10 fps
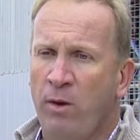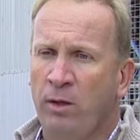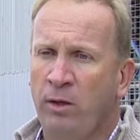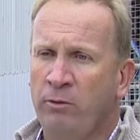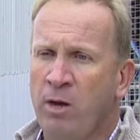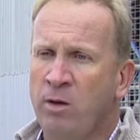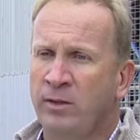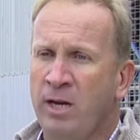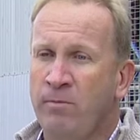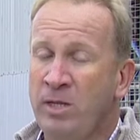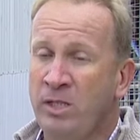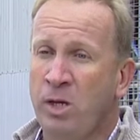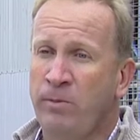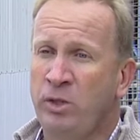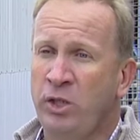A lot of growers are going to miss
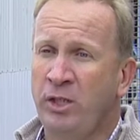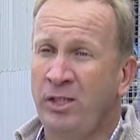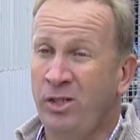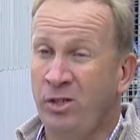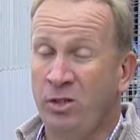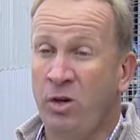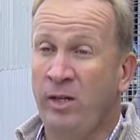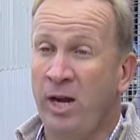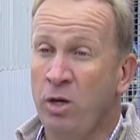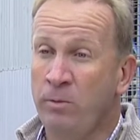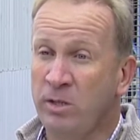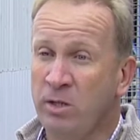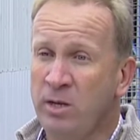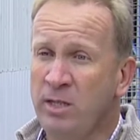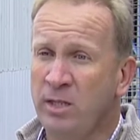the opportunity to use knockdown
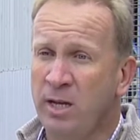herbicides,